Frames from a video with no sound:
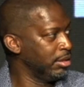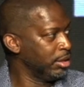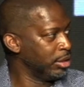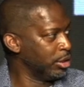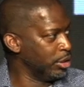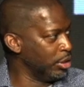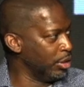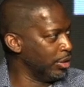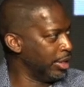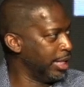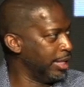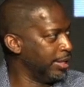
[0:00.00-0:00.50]
You
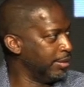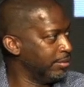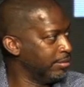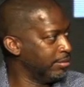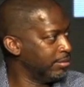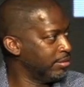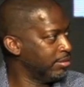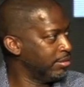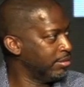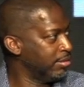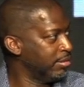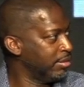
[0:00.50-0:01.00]
know that?
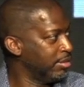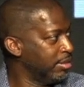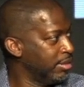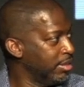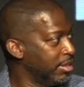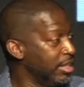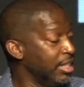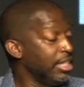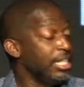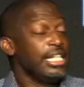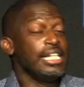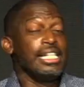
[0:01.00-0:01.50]

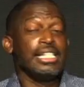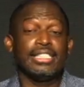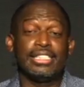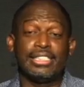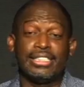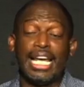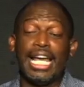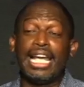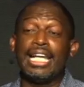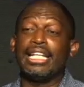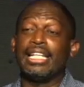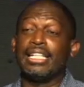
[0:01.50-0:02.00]

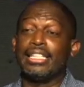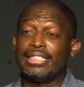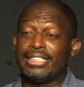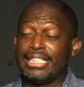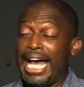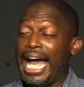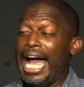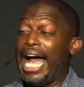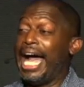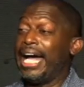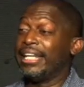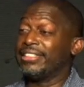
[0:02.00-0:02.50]
Satan
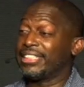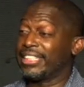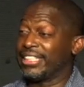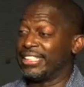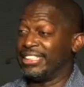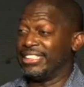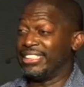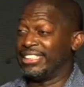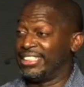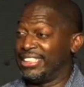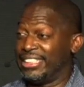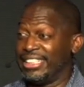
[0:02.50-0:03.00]
tithes
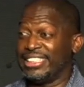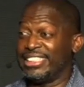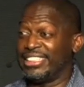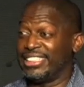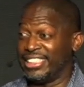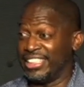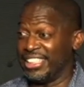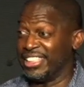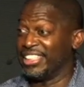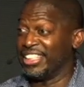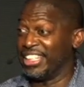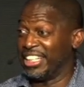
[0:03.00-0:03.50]

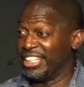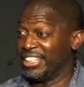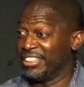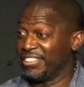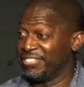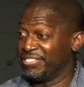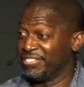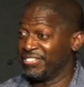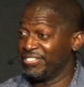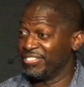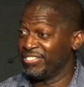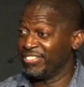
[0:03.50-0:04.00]
consistently.
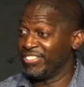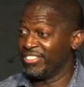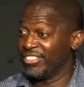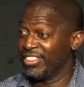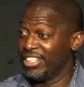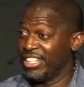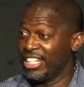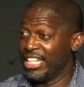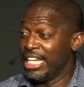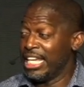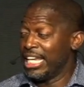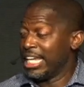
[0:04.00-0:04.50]

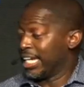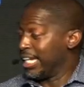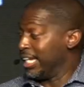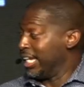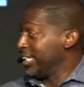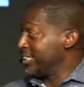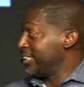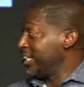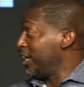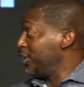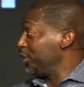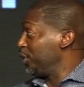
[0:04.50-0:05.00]
Can I
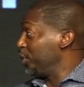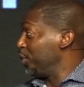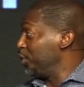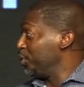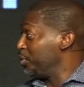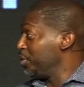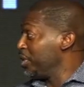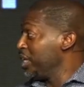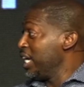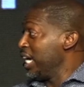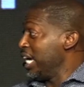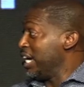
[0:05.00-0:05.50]
talk to you?
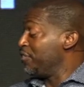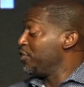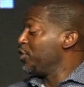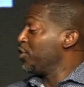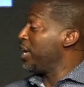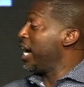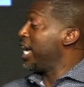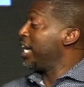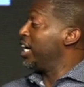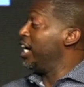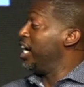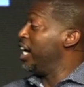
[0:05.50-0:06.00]
If you
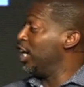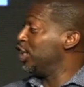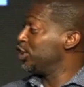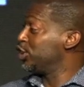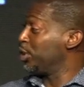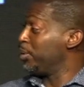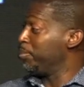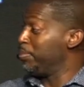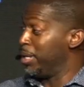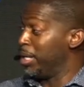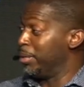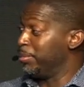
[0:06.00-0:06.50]
got
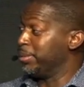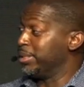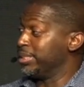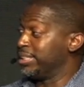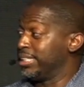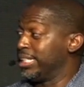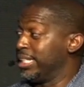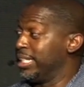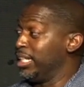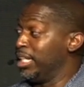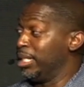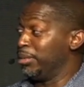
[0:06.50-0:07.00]
100 members,
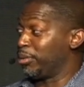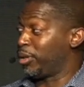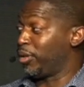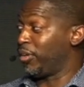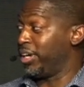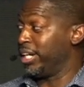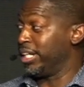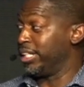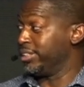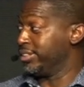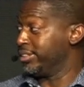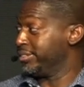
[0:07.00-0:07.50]
10 of them
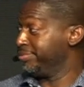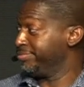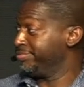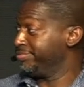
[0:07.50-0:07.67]
crazy.